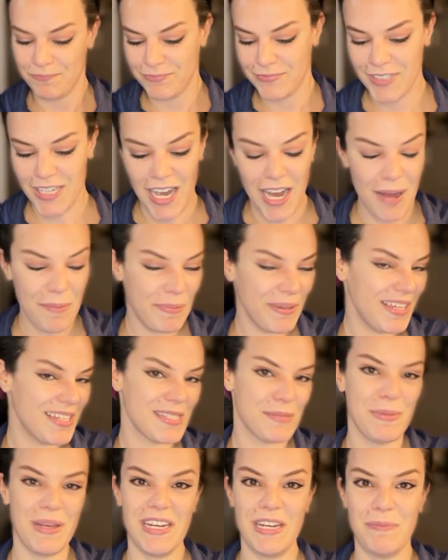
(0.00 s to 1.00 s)
copy as
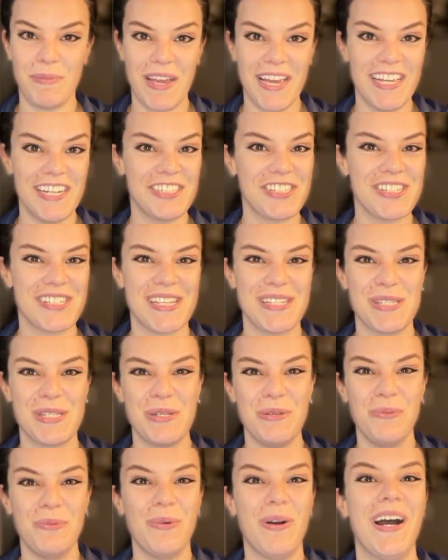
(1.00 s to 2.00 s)
many pages as
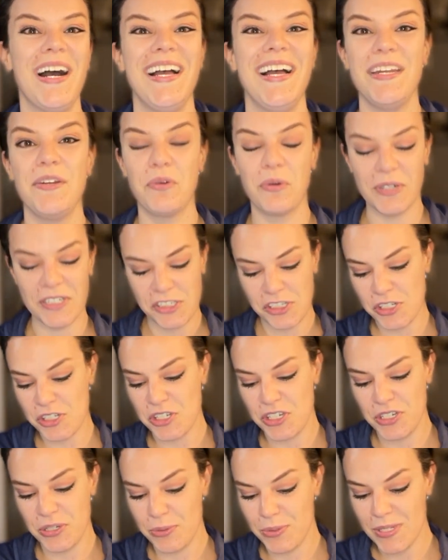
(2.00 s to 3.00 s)
you want, or just
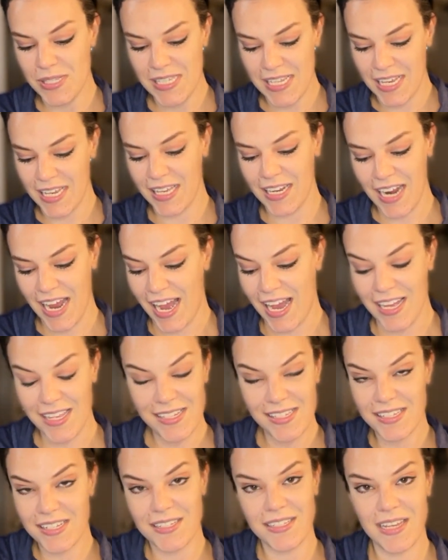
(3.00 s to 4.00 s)
use it
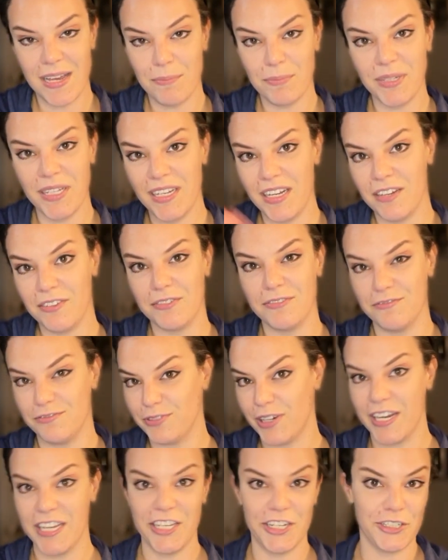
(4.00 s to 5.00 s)
as a template and
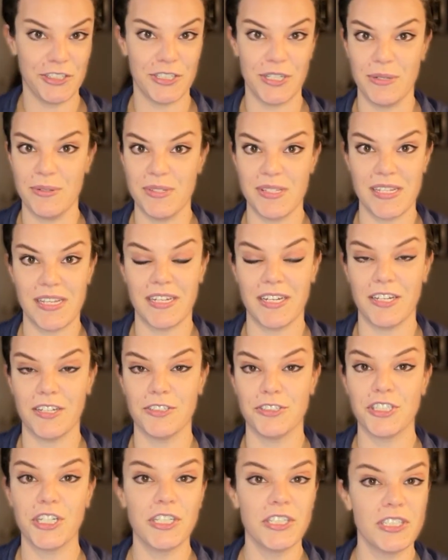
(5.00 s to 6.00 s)
write your notes in a
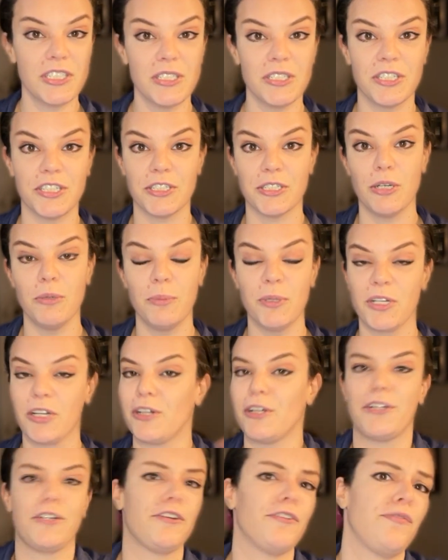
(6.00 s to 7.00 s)
journal or a notebook
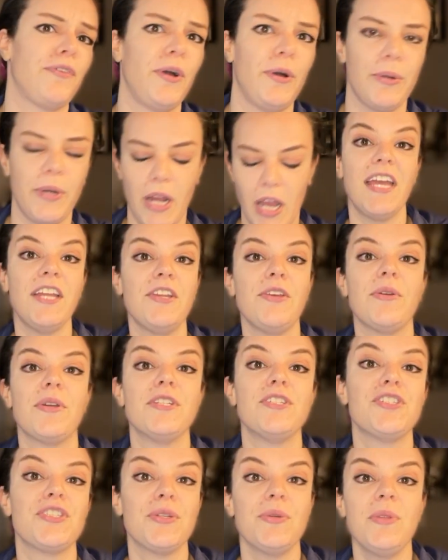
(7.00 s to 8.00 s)
or on your phone. And you
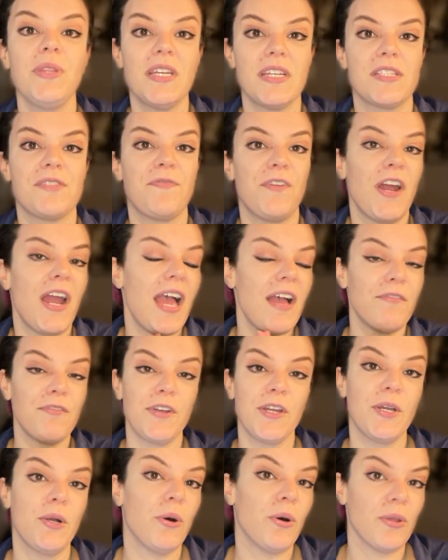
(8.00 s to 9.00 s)
can do this for
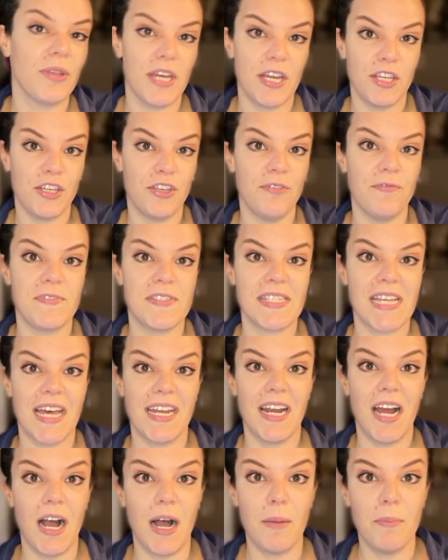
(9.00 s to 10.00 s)
every goal that you've set
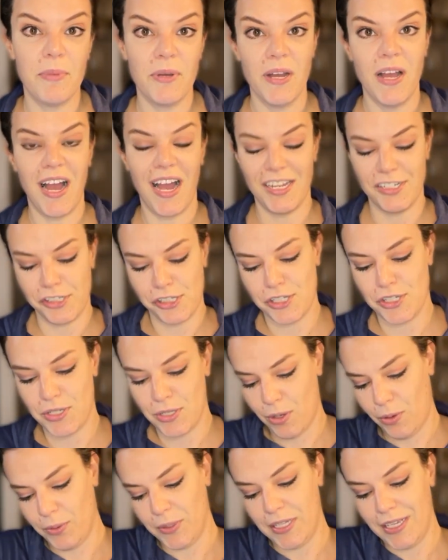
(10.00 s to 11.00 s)
up. I just
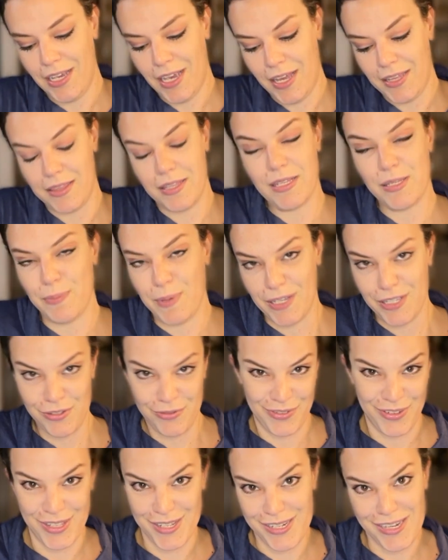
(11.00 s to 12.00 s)
only had the space
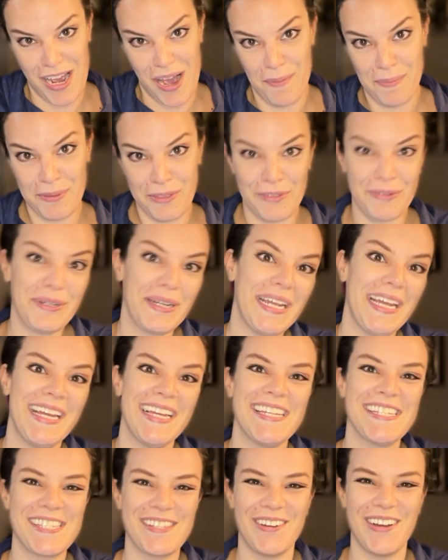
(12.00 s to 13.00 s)
for the top
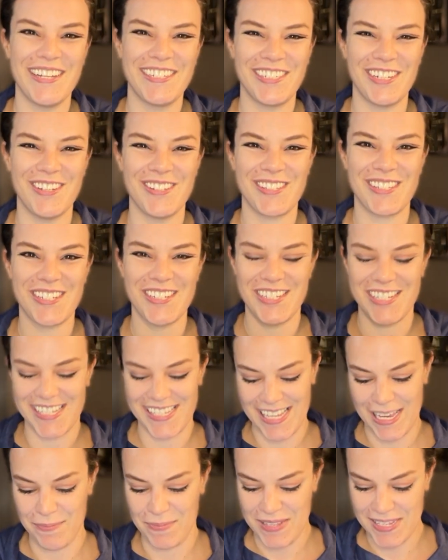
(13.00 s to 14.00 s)
3, so I chose to just
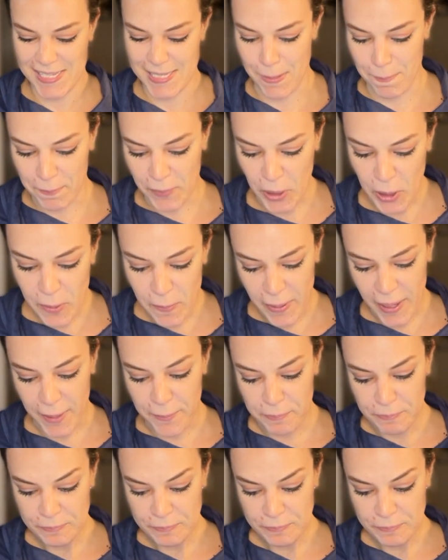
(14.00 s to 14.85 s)
keep it simple, but